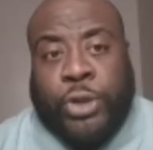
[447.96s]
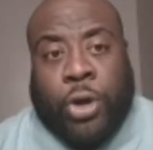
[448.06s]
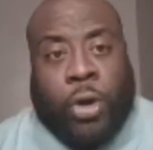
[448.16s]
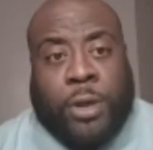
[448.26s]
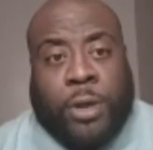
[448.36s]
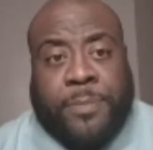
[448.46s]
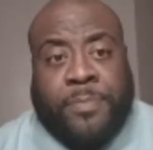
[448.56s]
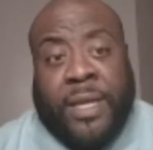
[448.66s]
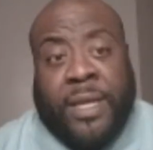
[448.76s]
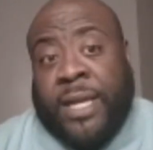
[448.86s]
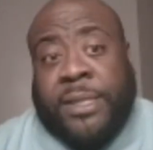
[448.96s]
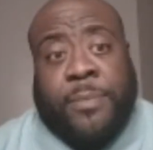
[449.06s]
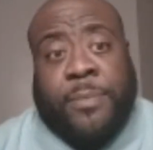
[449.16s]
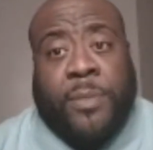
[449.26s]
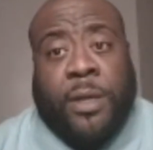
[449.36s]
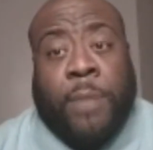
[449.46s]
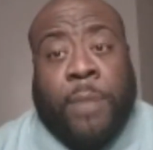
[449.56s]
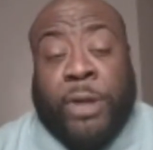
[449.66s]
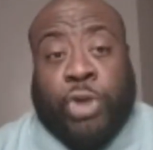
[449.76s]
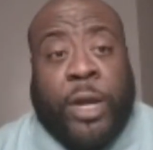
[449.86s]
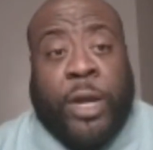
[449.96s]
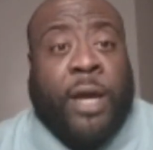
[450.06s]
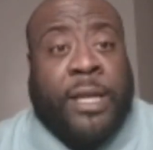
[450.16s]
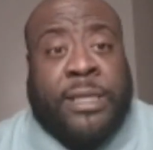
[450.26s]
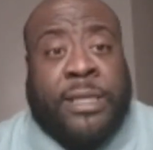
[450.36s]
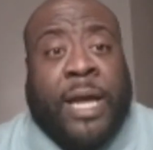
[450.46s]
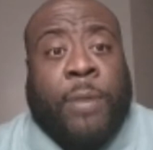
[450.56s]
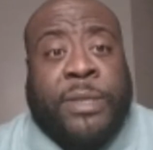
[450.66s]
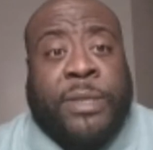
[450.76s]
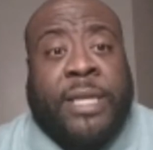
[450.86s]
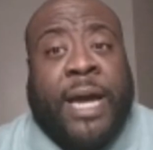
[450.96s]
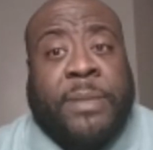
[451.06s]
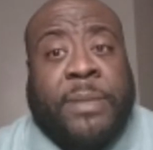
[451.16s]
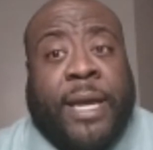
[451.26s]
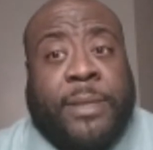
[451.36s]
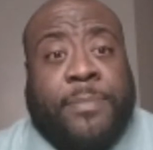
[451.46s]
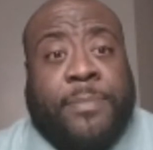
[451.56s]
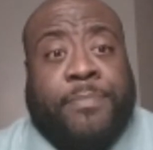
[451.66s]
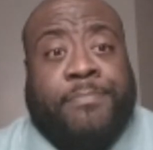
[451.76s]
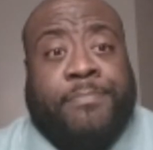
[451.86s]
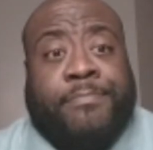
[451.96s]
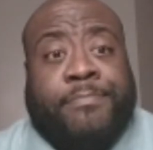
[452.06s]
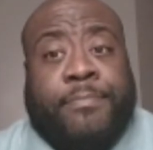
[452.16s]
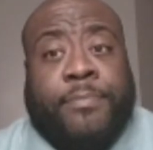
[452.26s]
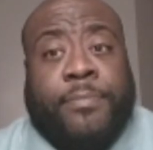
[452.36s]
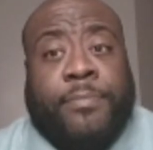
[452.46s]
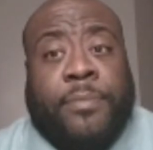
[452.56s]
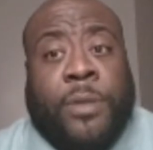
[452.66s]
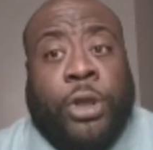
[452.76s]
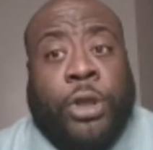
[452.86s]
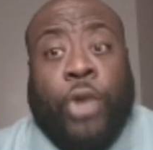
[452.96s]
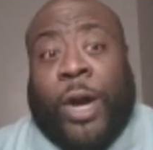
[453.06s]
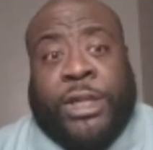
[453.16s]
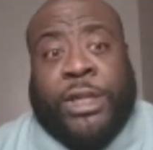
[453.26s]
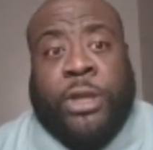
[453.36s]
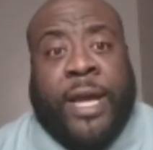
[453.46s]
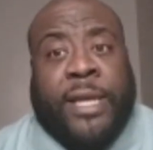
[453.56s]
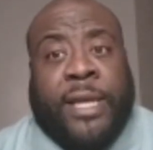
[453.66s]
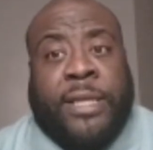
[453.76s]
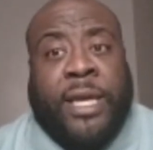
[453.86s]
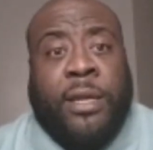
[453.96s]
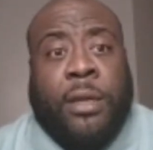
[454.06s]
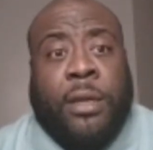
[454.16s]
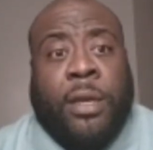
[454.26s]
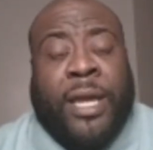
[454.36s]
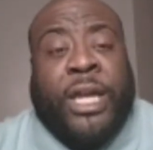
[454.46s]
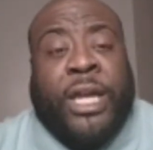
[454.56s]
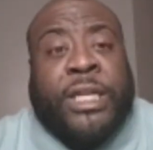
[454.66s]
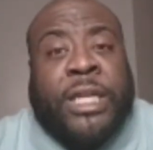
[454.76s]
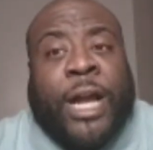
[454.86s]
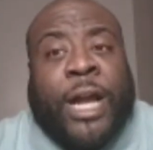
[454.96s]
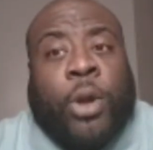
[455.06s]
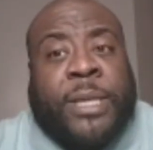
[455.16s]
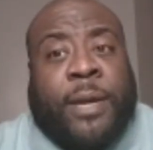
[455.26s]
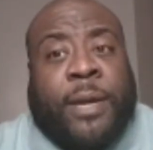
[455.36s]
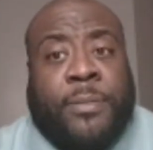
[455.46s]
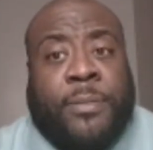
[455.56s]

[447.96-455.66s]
calls. He doesn't. But Trae Young gets to the line almost 10 times a night. You watch the other night against the Heat. He gets to the line all the time.